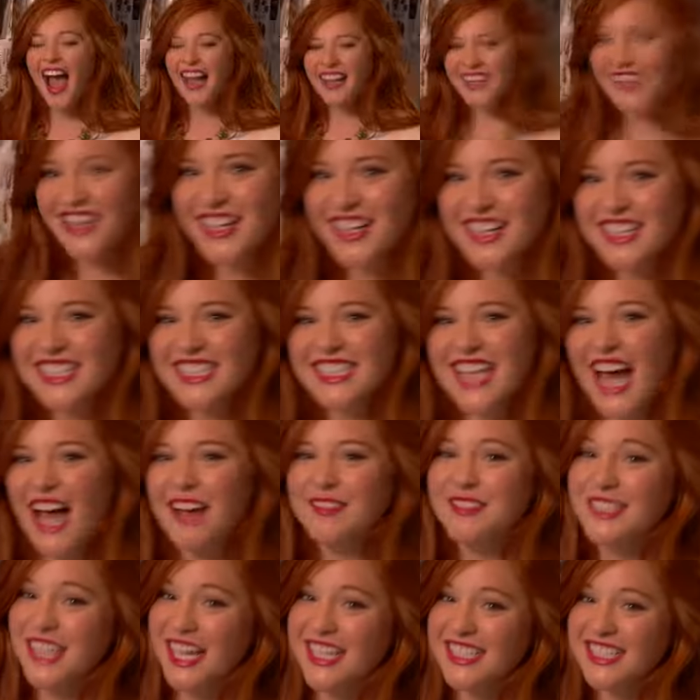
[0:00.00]
Hi girls,
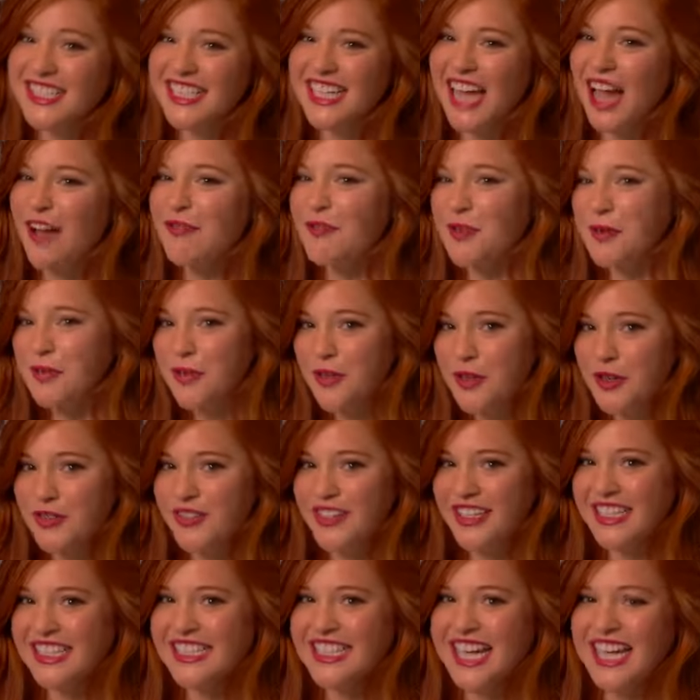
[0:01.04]
I'm Chelsea, I'm from
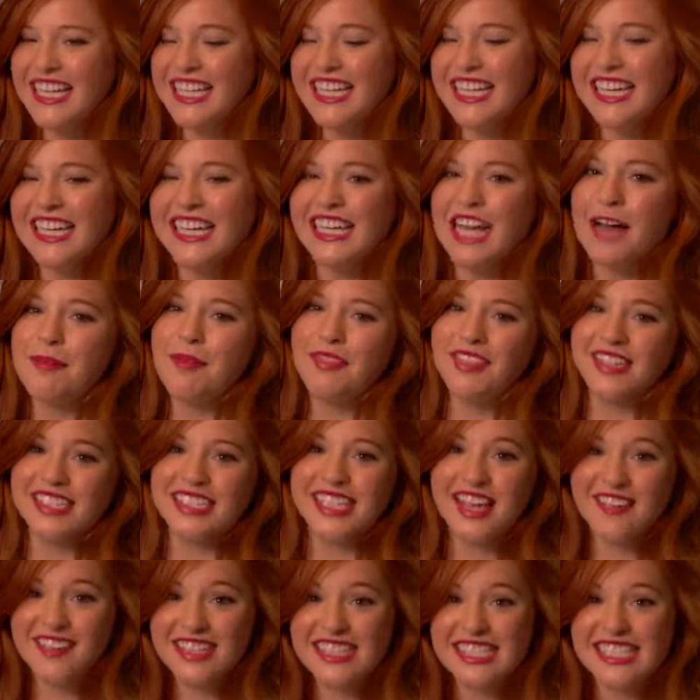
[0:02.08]
Louisville, Kentucky, and I'm on
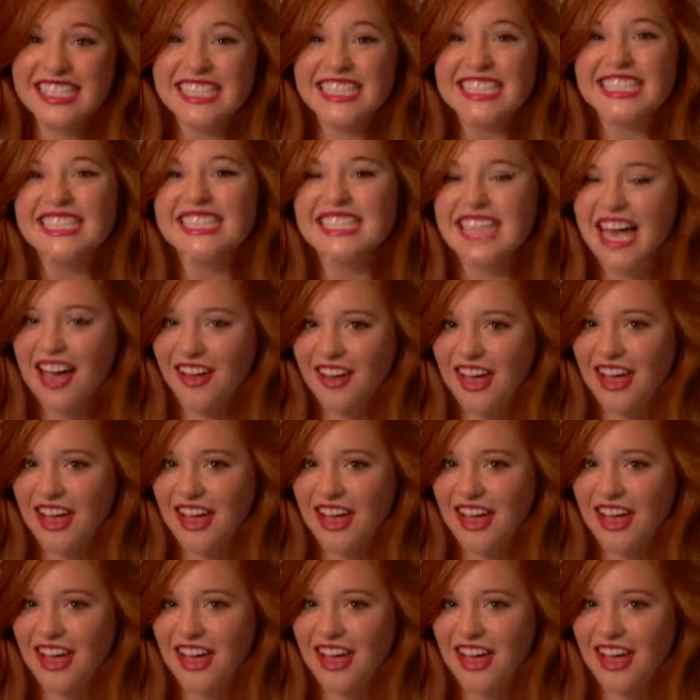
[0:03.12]
the 17th Style